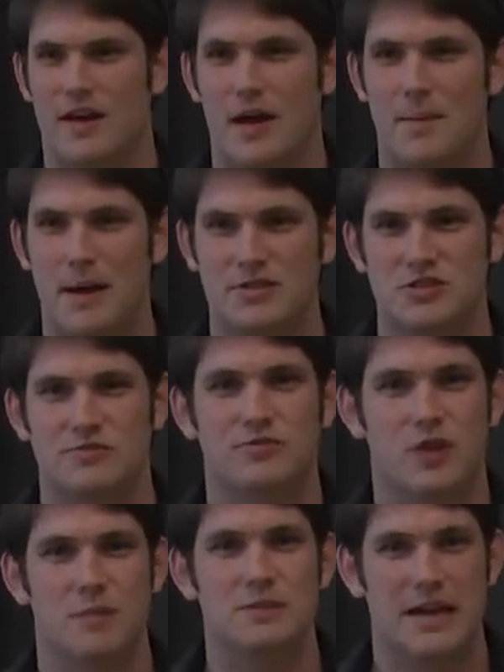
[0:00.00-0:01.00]
I'm actually
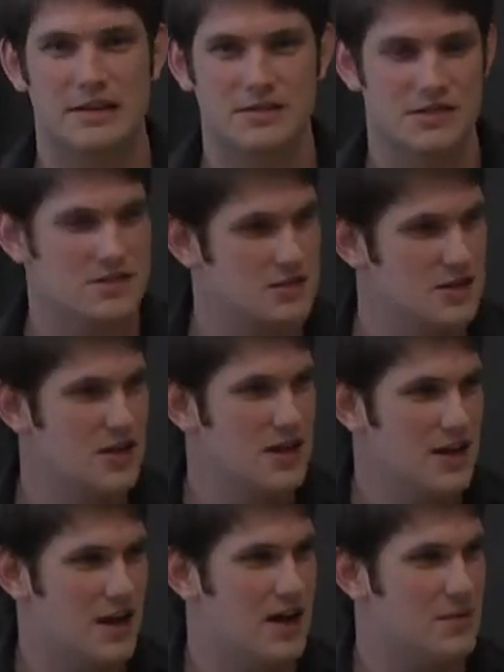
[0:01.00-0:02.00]
from Texas,
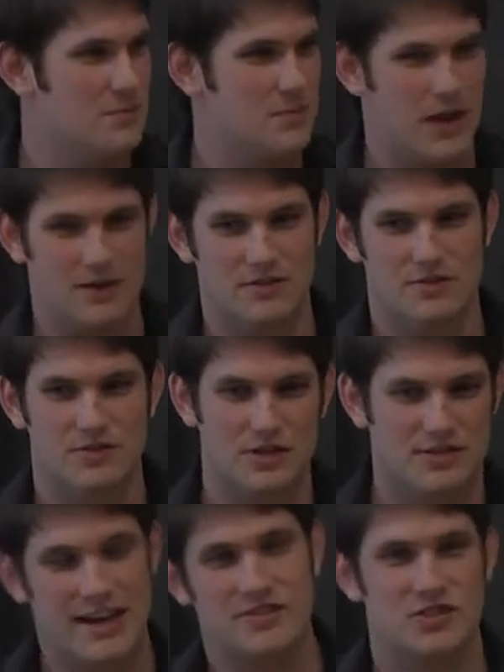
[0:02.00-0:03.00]
and
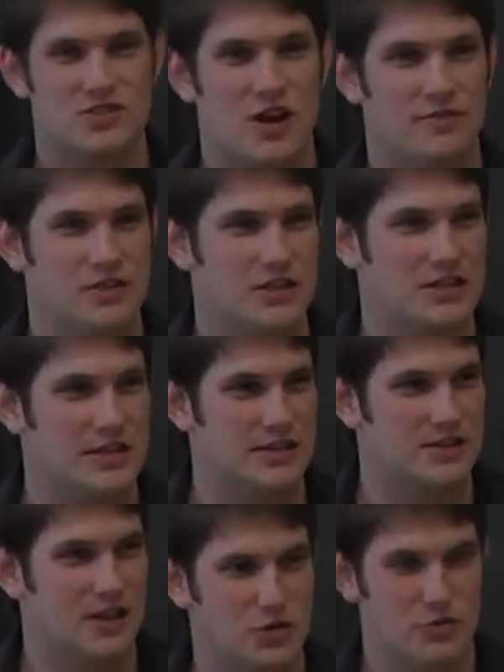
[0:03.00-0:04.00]
Texans often get